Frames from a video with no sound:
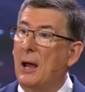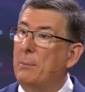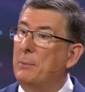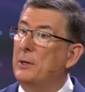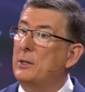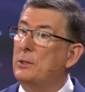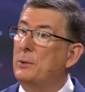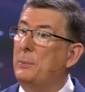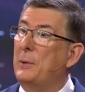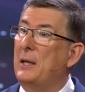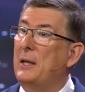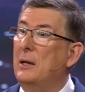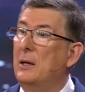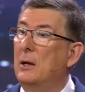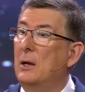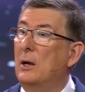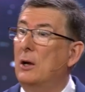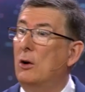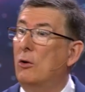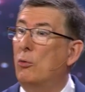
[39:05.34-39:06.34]
happen to be
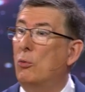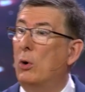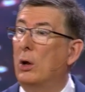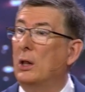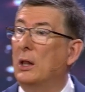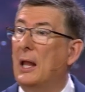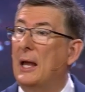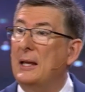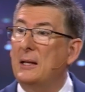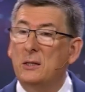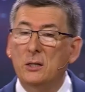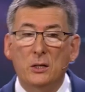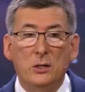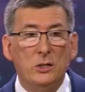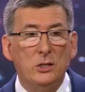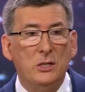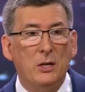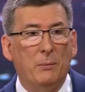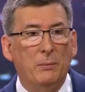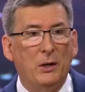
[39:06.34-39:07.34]
related
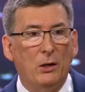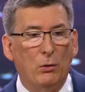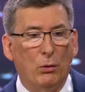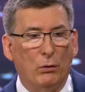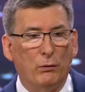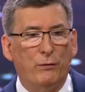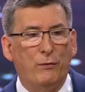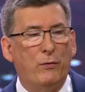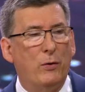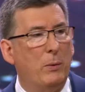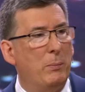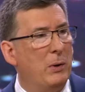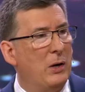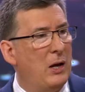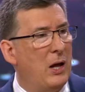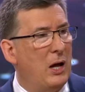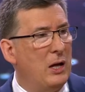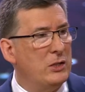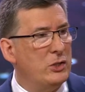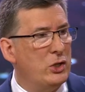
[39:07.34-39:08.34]
to something called
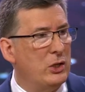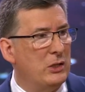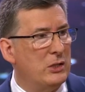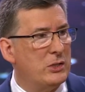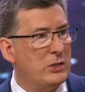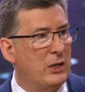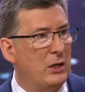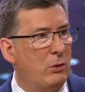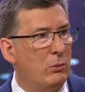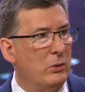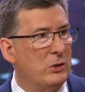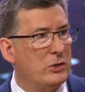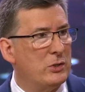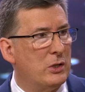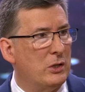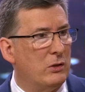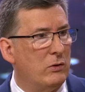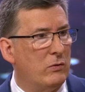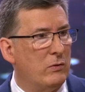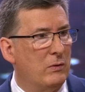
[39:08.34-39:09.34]
Fibonacci
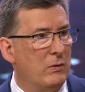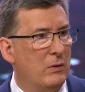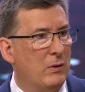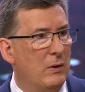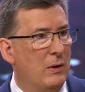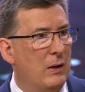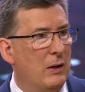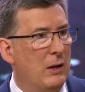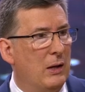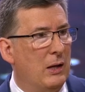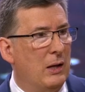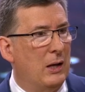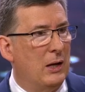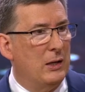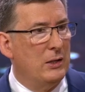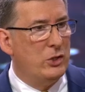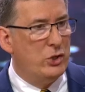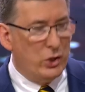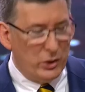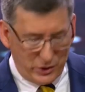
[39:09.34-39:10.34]
sequences.
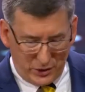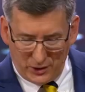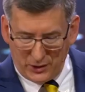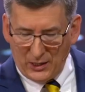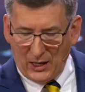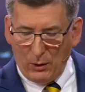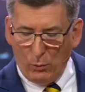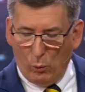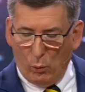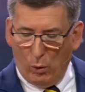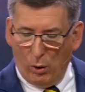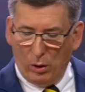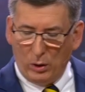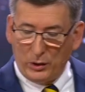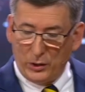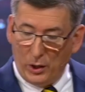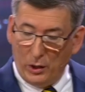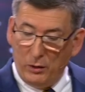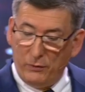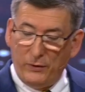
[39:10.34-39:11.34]
And just as I
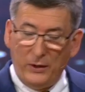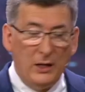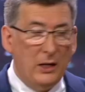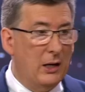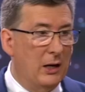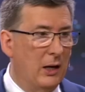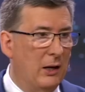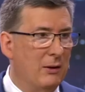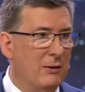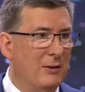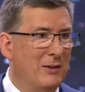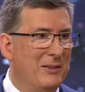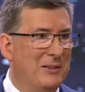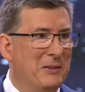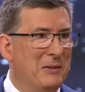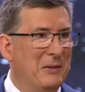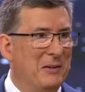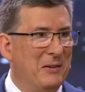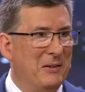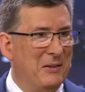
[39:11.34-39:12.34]
walked over here,
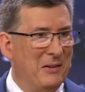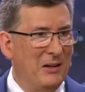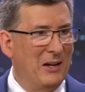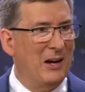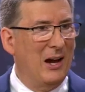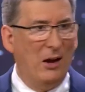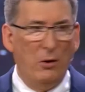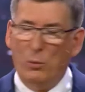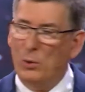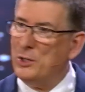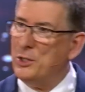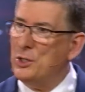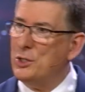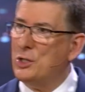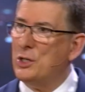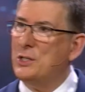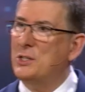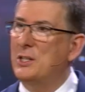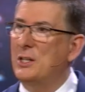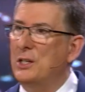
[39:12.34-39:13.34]
you know, I wasn't
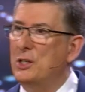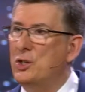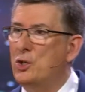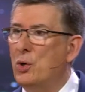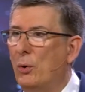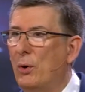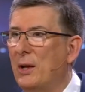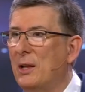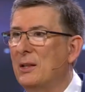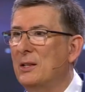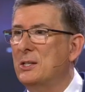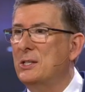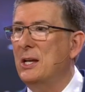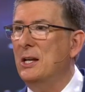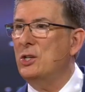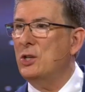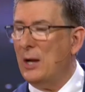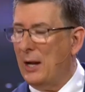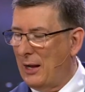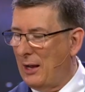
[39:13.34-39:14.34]
just enjoying the
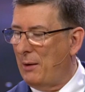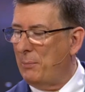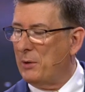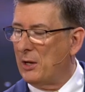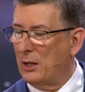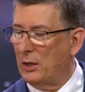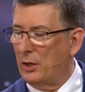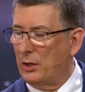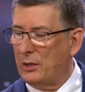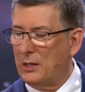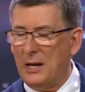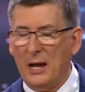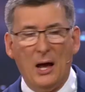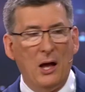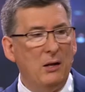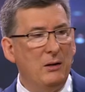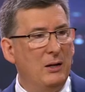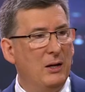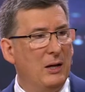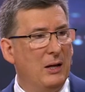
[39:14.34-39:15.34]
sunshine. I happened to look
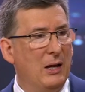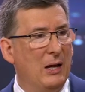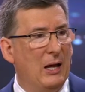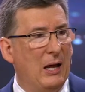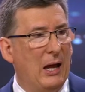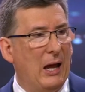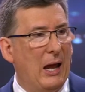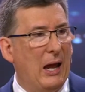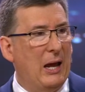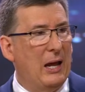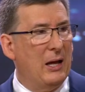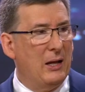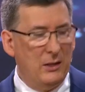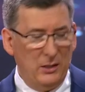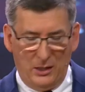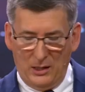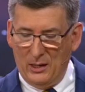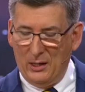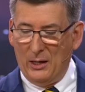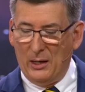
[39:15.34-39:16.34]
down
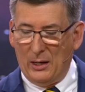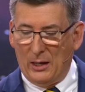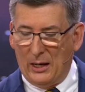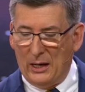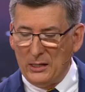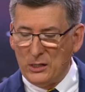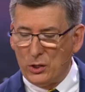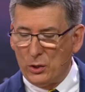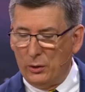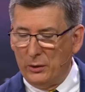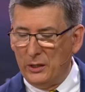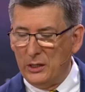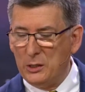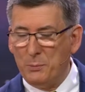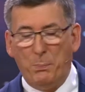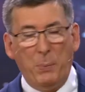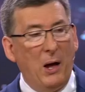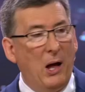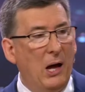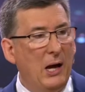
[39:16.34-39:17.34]
and I saw
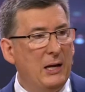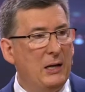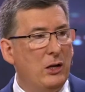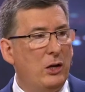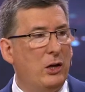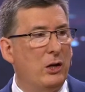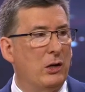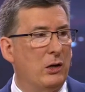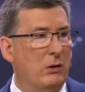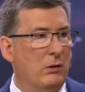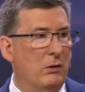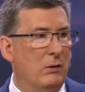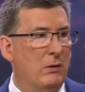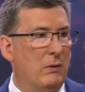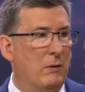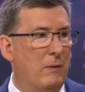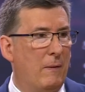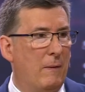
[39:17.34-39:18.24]
this pine cone.